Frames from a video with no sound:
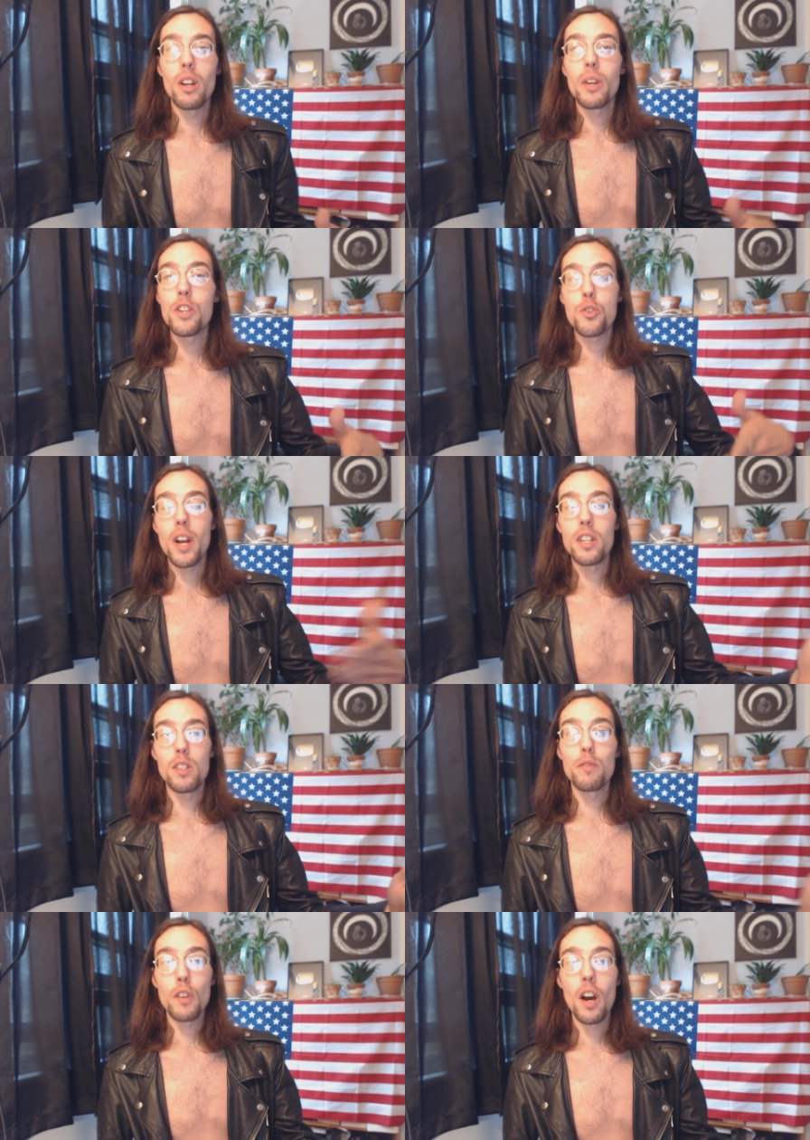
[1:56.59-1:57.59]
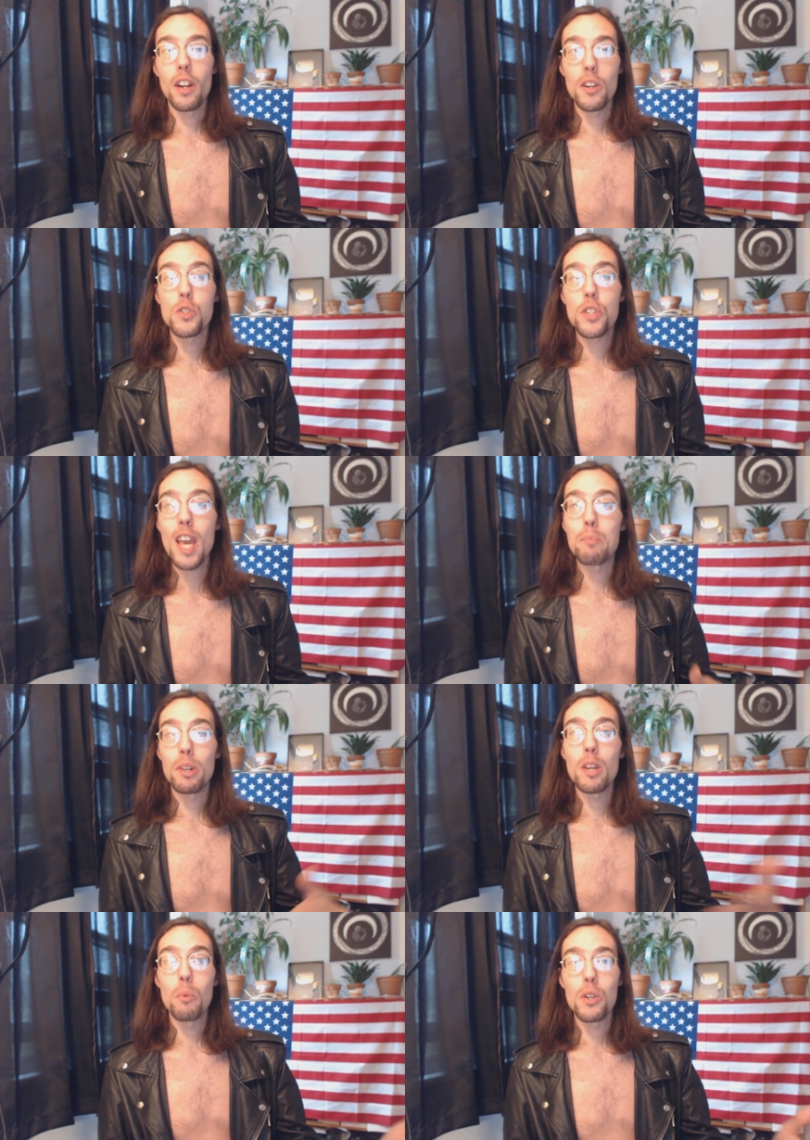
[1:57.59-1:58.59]
You know, he tried to defraud our state,
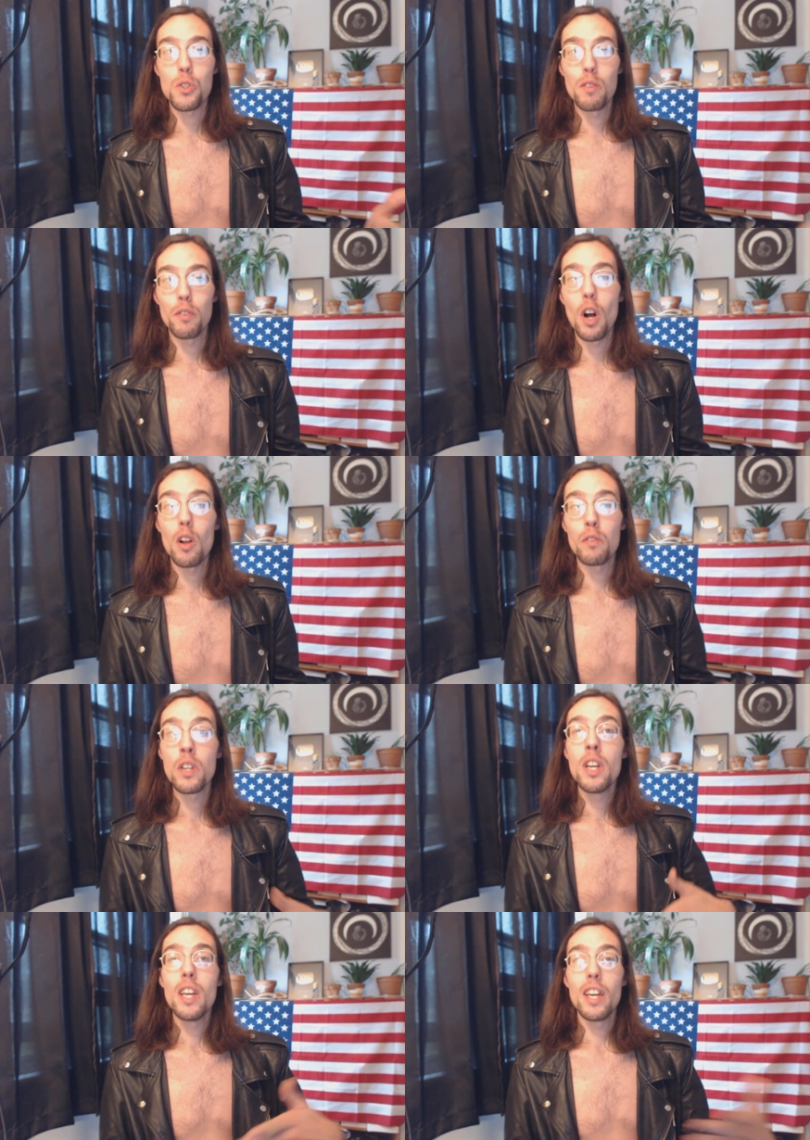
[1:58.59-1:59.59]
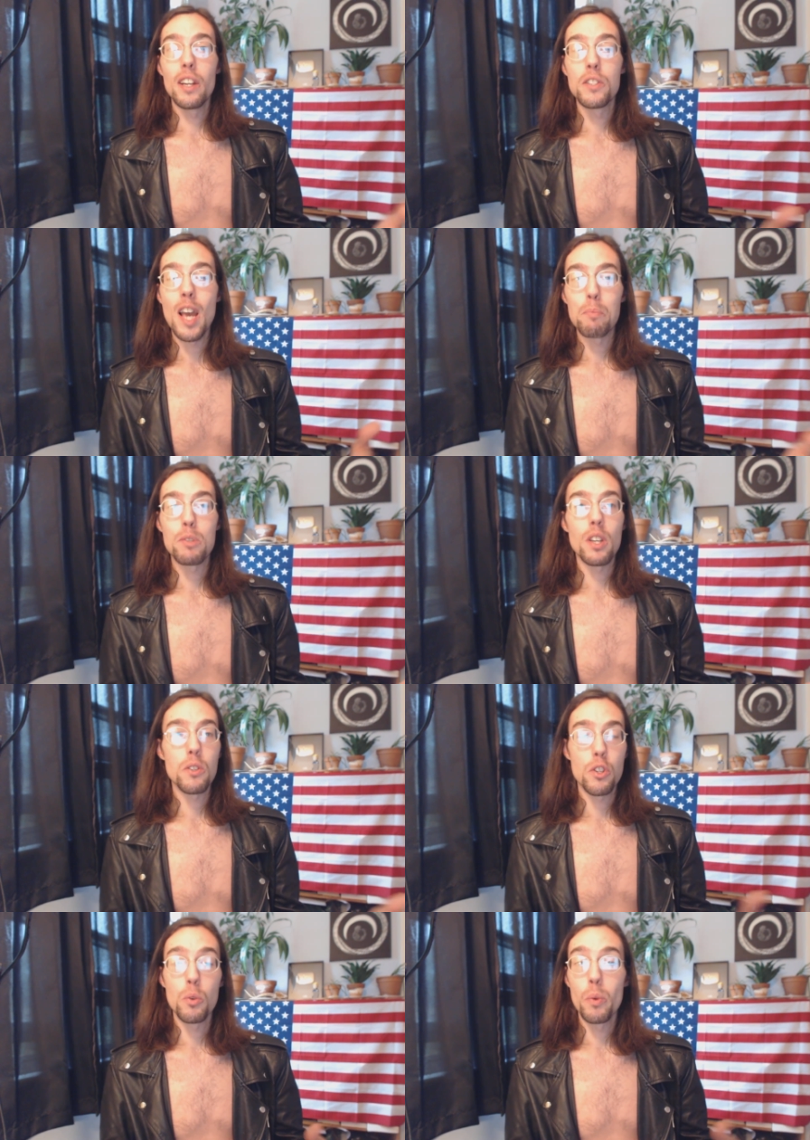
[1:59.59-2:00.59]
but he was involved in
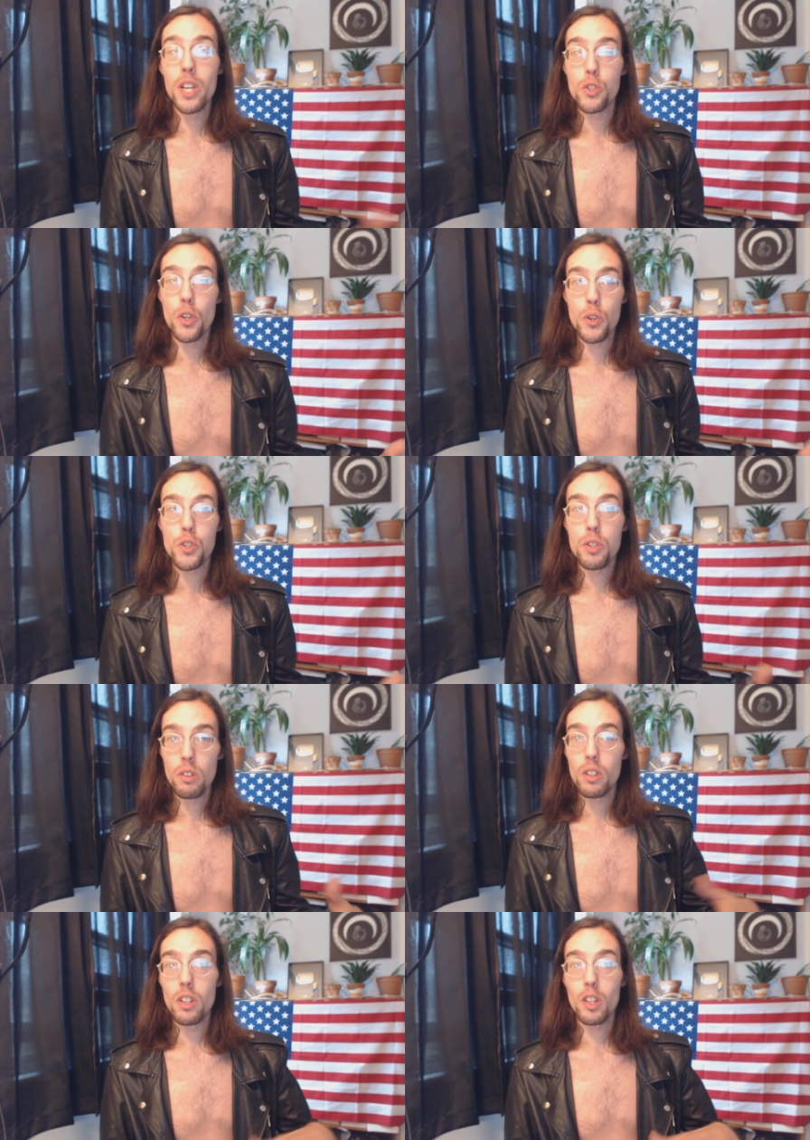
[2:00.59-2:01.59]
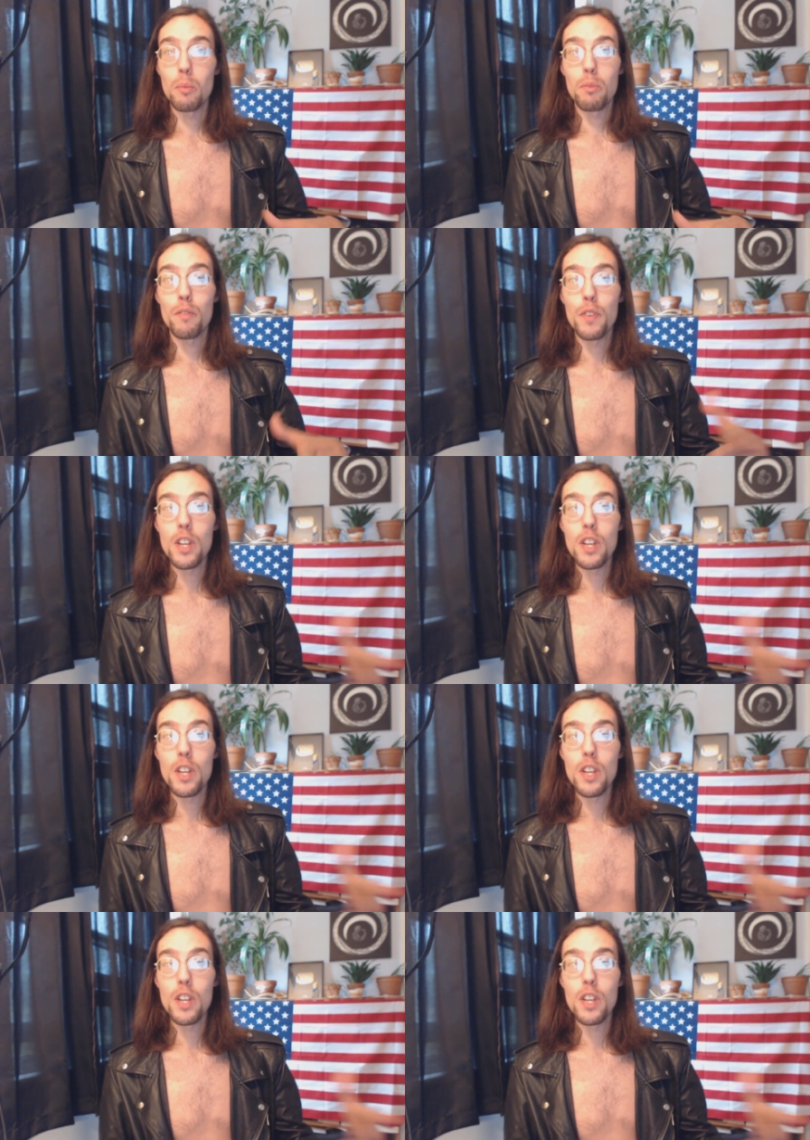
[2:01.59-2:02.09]
attempting to research the, the